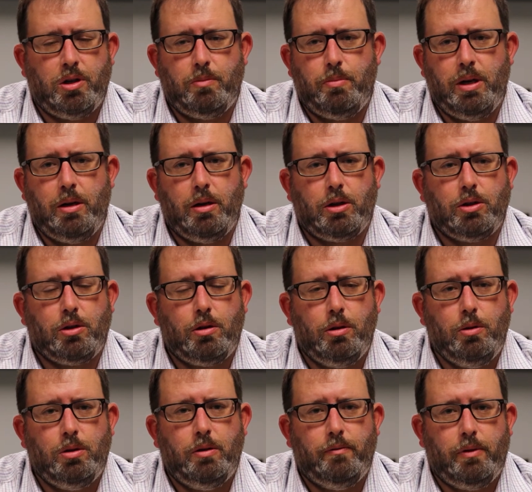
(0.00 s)
has been
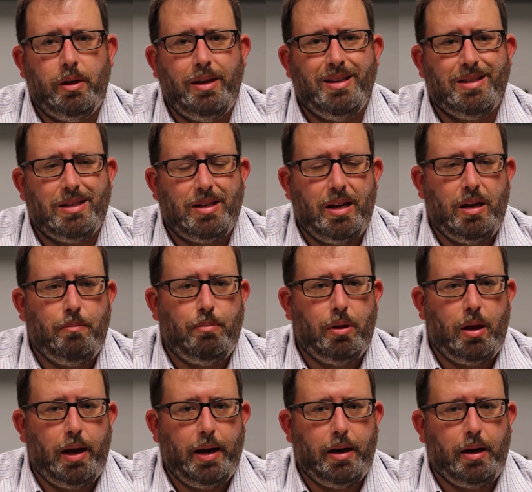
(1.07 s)
exclusively estate
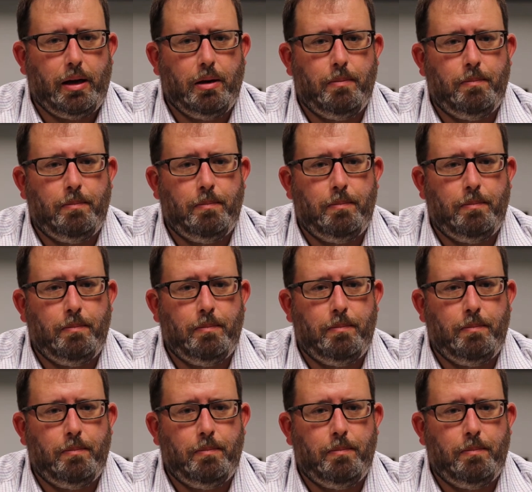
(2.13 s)
planning.